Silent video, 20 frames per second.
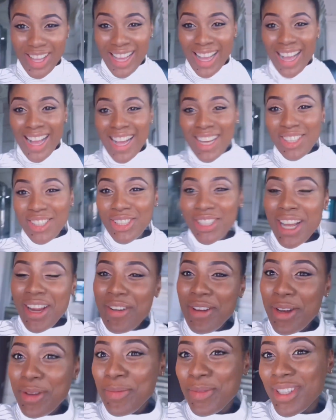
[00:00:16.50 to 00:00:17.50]
Should I
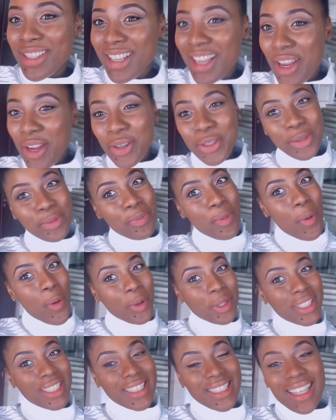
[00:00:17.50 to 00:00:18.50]
really be saying good
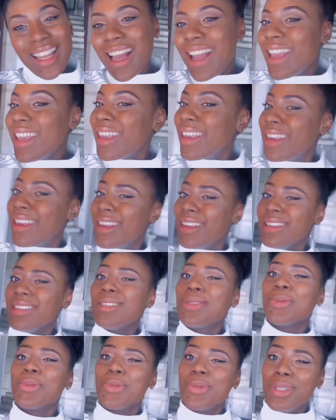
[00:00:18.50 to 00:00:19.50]
morning? Like, it's
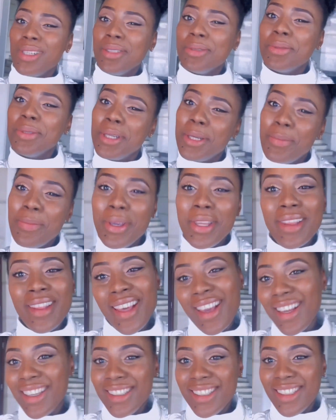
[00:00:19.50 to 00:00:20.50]
really, really been
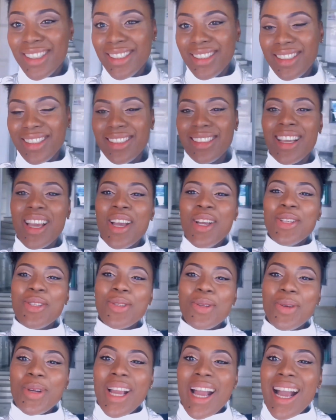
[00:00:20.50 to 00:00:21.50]
ages. So,
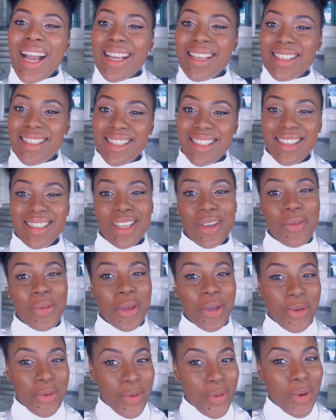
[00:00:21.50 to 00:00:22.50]
guys, it's a
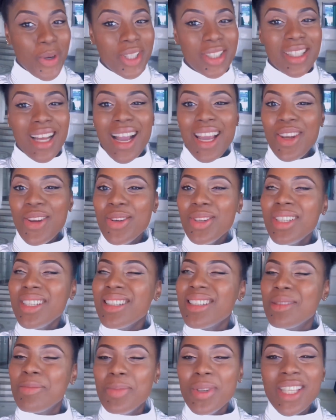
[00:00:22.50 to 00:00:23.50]
quick one. I know it's
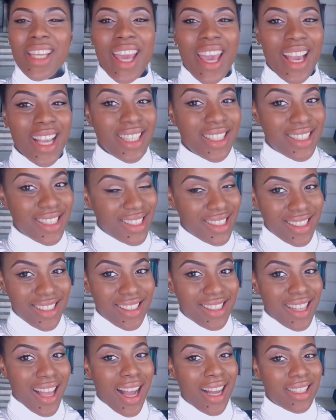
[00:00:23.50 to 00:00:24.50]
been ages,
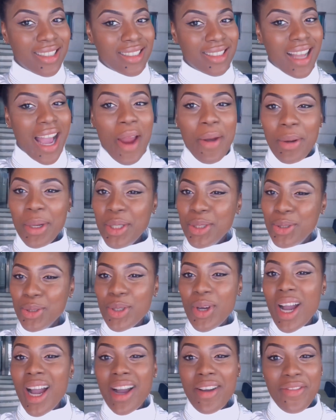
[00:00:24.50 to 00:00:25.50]
and I really do not
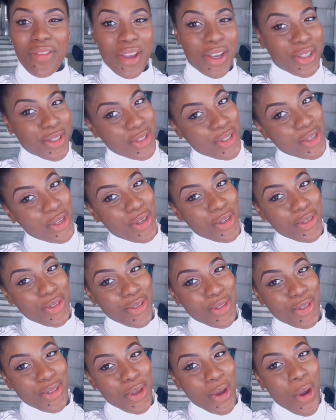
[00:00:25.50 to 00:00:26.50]
have
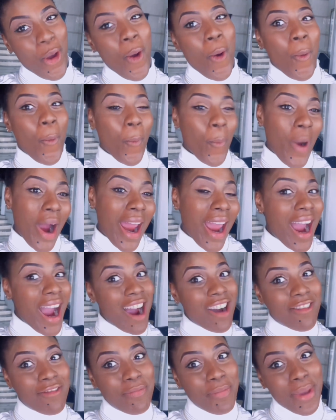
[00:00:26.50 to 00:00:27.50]
excuse why
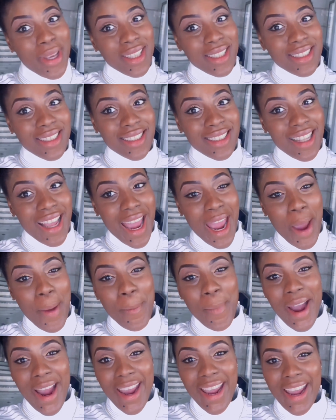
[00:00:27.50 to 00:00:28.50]
I've been
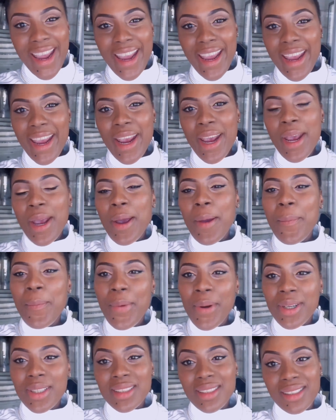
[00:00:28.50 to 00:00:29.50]
MIA. But